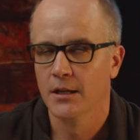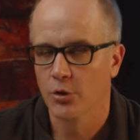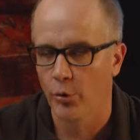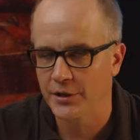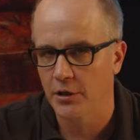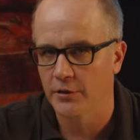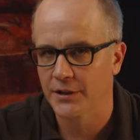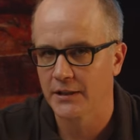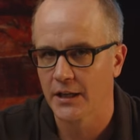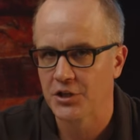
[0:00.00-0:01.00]
according to all
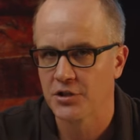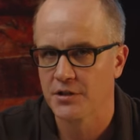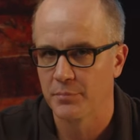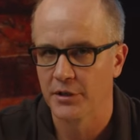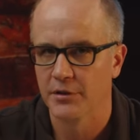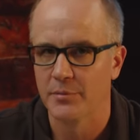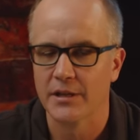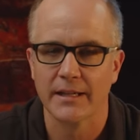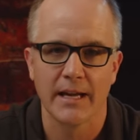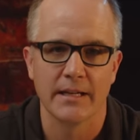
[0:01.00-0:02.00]
indications, appear to be
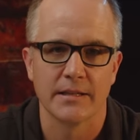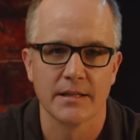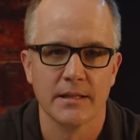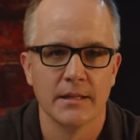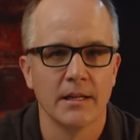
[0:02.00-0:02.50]
the case.